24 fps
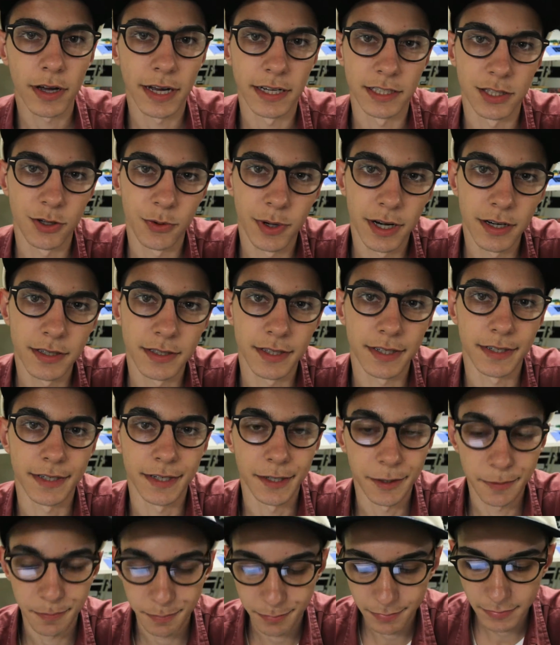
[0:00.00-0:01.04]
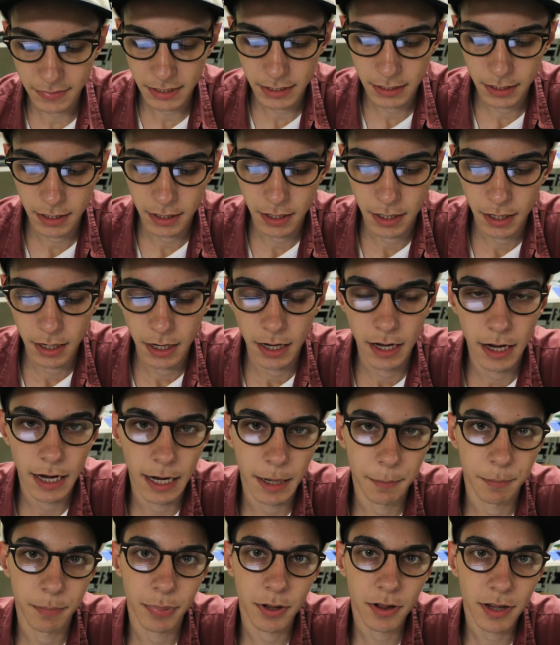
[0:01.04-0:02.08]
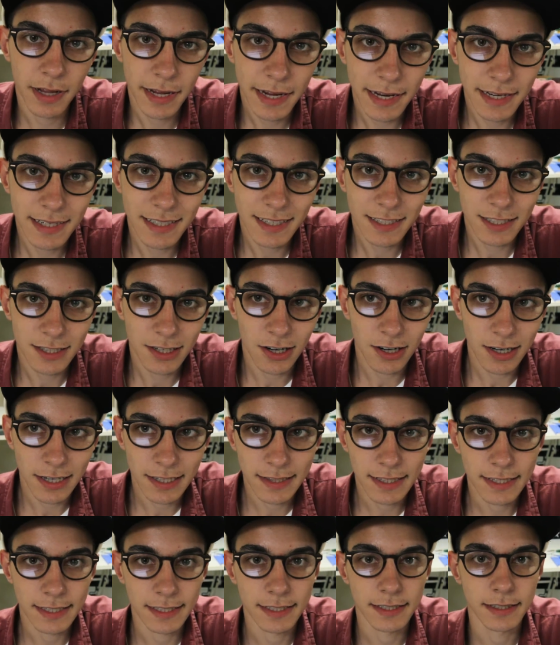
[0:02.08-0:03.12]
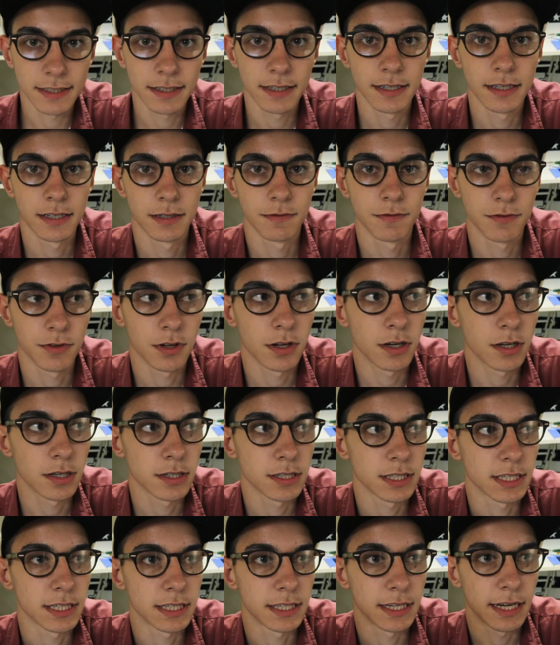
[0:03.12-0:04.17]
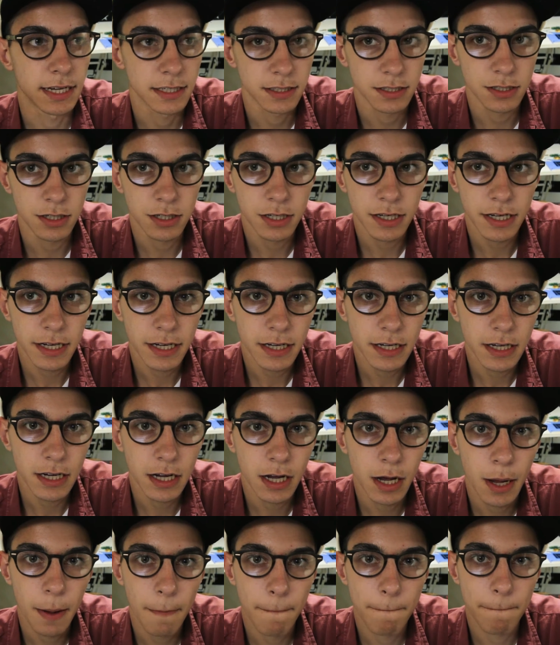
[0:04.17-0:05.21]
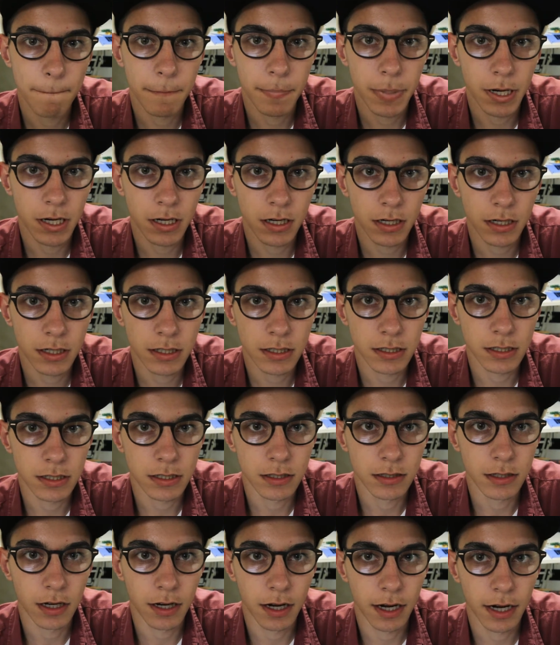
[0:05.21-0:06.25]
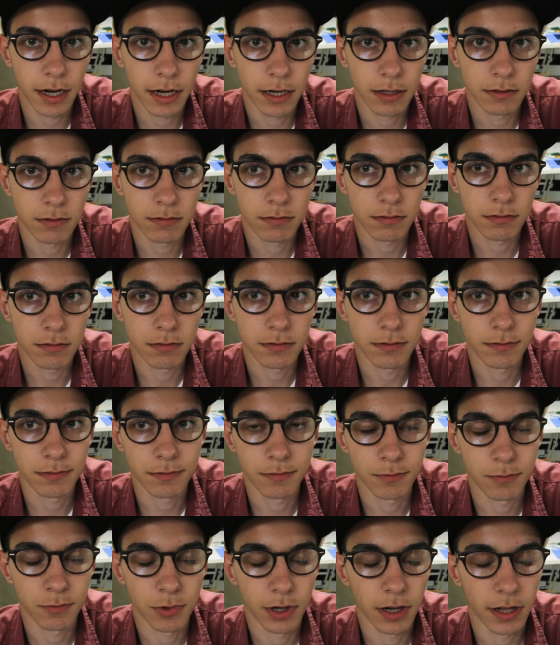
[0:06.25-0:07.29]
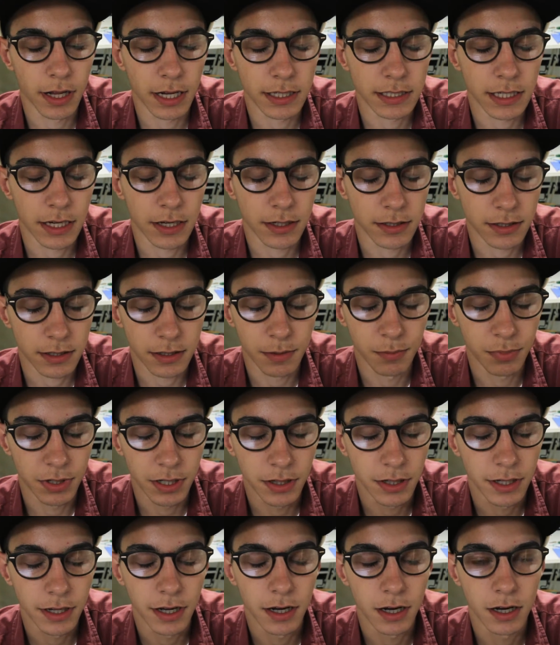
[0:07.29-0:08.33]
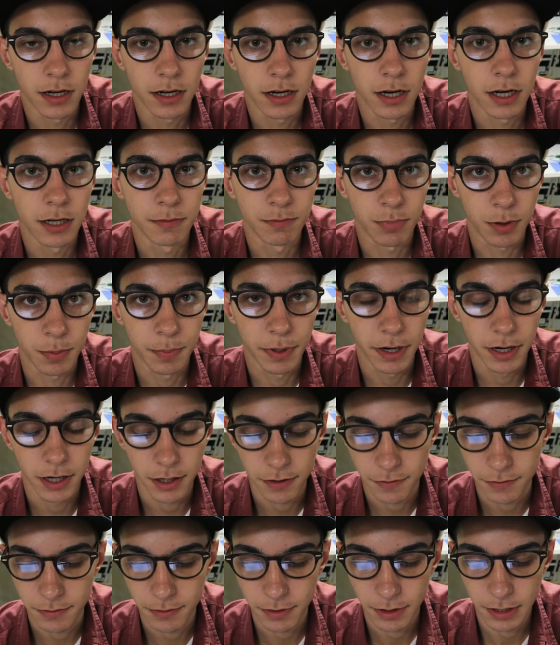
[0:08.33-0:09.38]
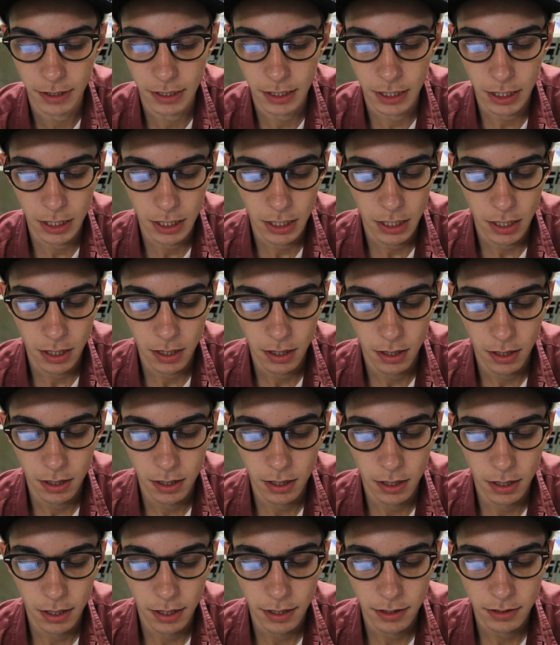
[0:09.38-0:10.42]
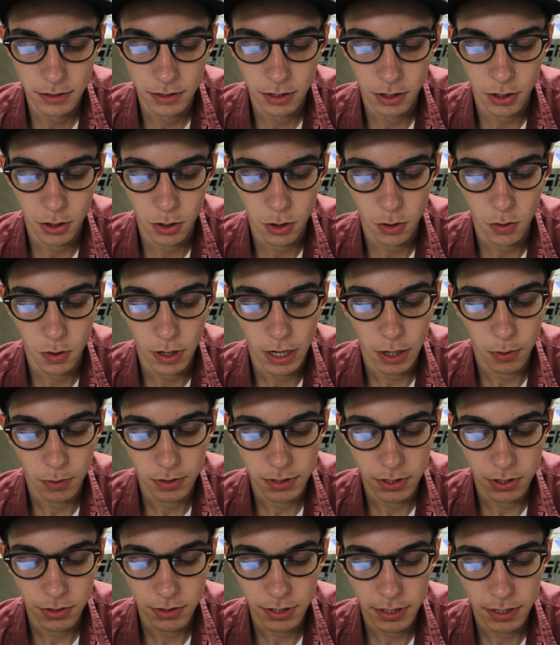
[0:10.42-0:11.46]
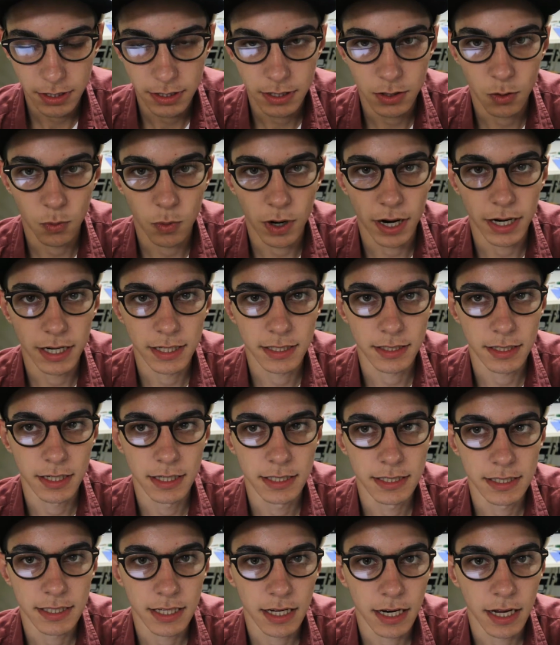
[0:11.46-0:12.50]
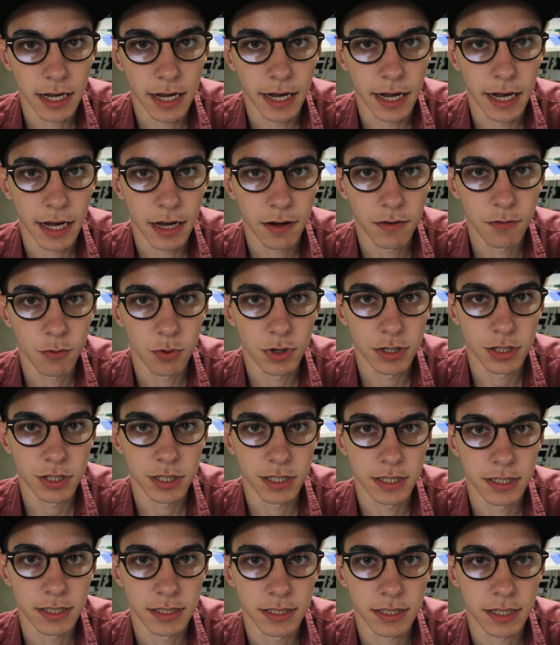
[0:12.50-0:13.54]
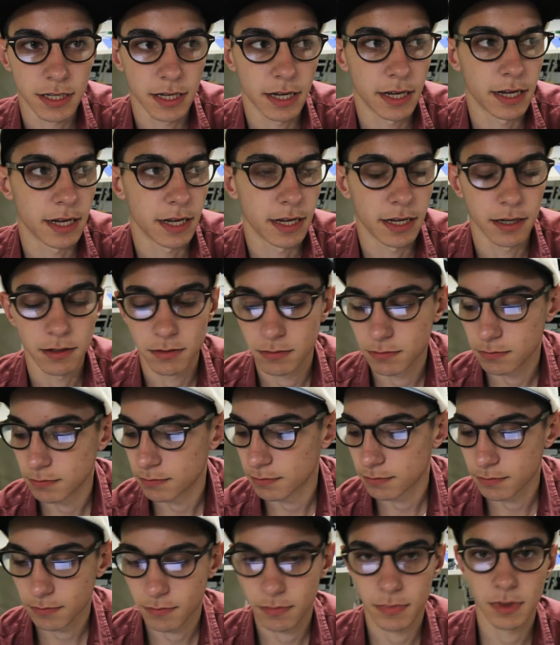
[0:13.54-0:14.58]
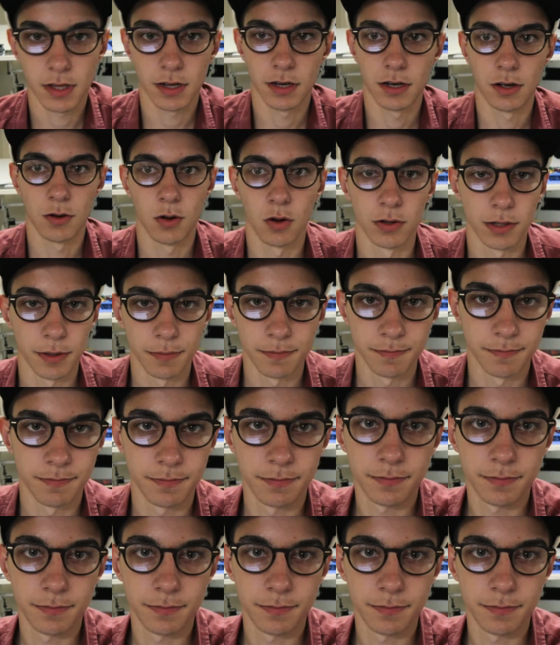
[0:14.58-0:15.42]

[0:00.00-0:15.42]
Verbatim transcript: so here's the deal. I planned on starting this vlog yesterday, but I realized I was completely unprepared. So I was using the widest lens that I have, which is a, hold on,